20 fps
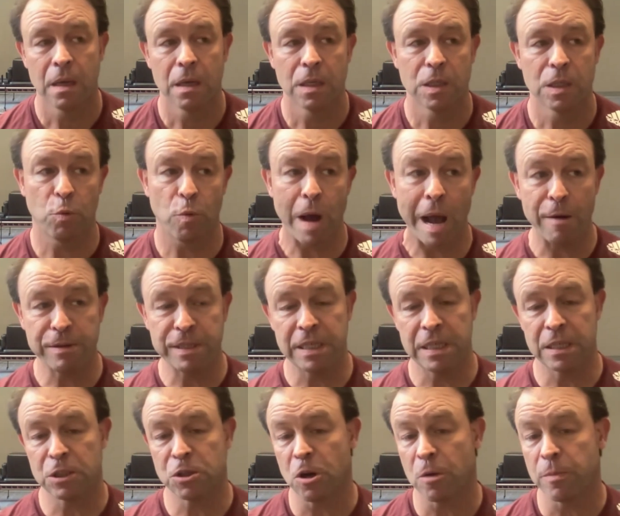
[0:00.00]
So while he was in
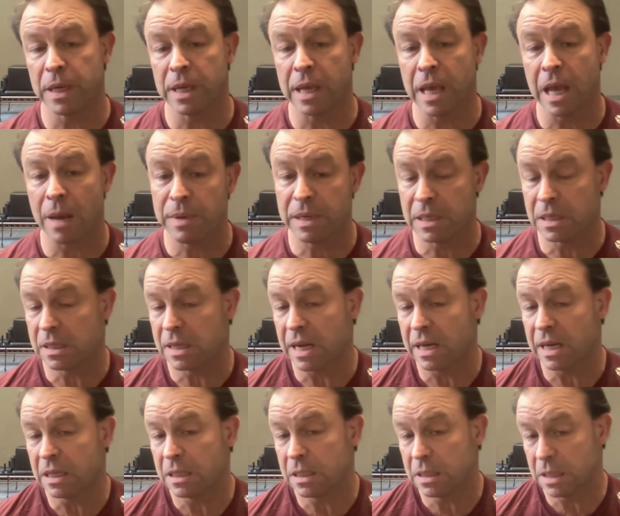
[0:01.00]
a tournament camp, he
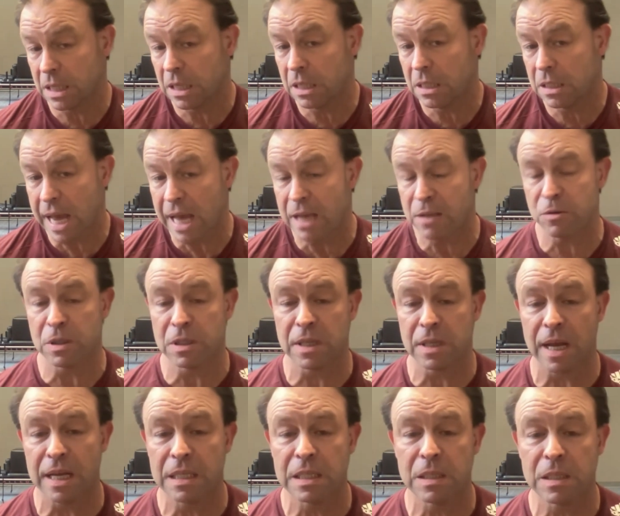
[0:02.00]
decided to teach
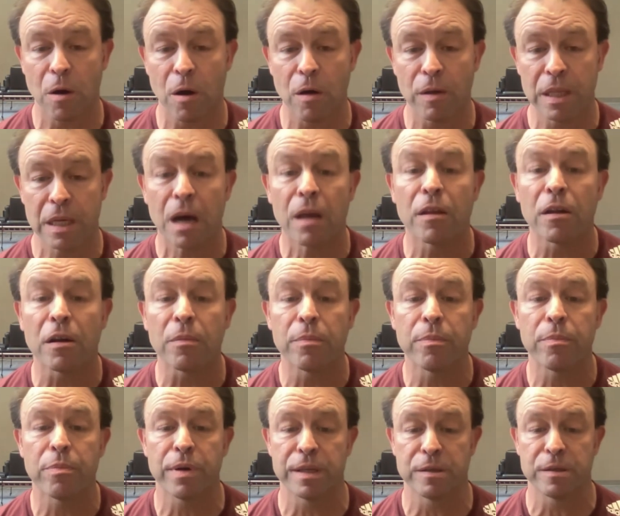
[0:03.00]
exercise to all the other
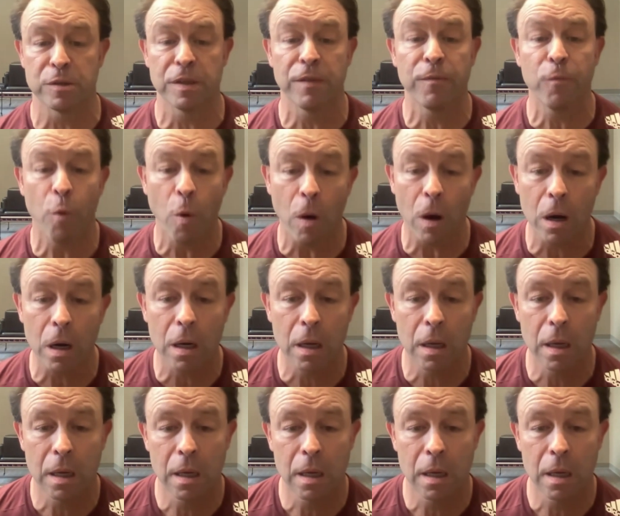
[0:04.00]
prisoners of war.